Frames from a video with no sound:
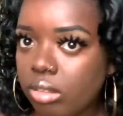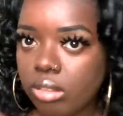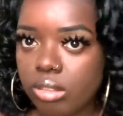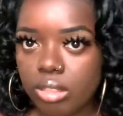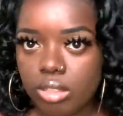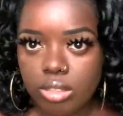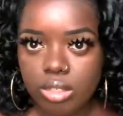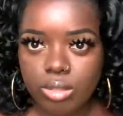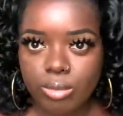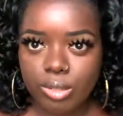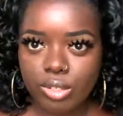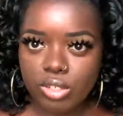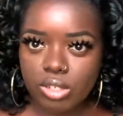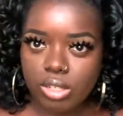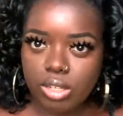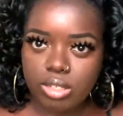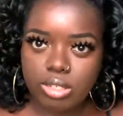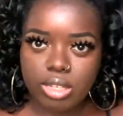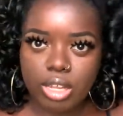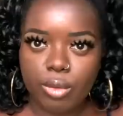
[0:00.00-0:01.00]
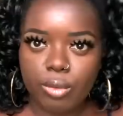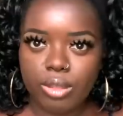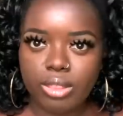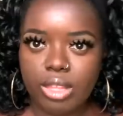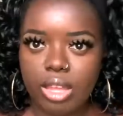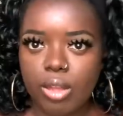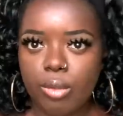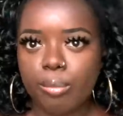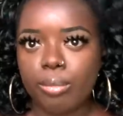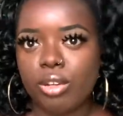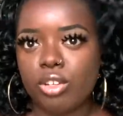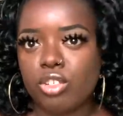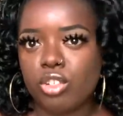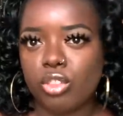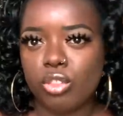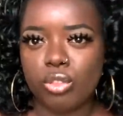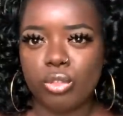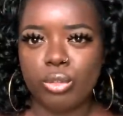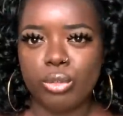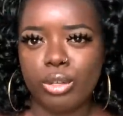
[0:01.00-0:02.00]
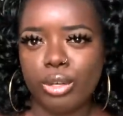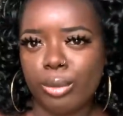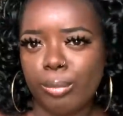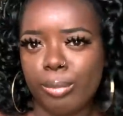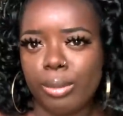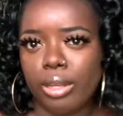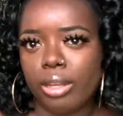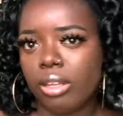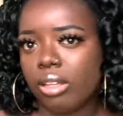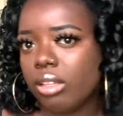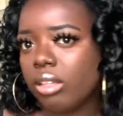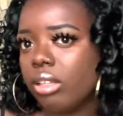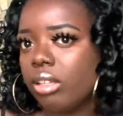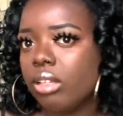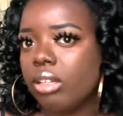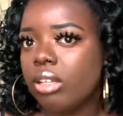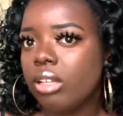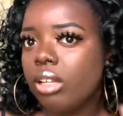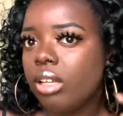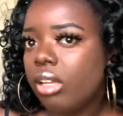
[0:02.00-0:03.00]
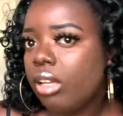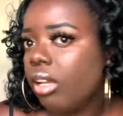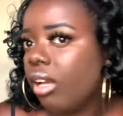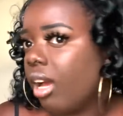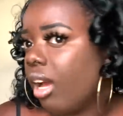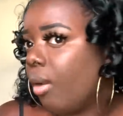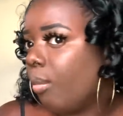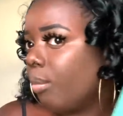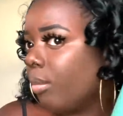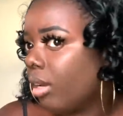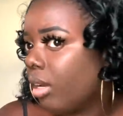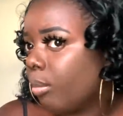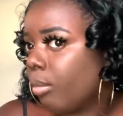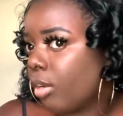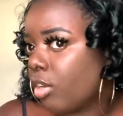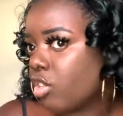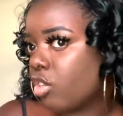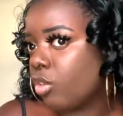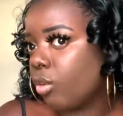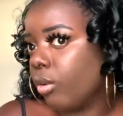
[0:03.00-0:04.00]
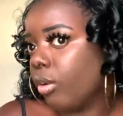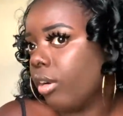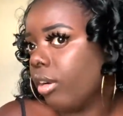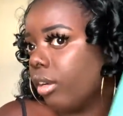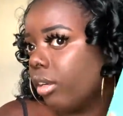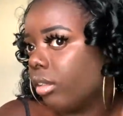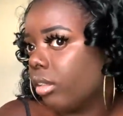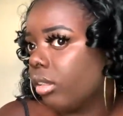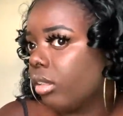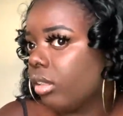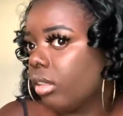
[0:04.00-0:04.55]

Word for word: this is what she looks like without brushing through her, but I'm gonna brush through her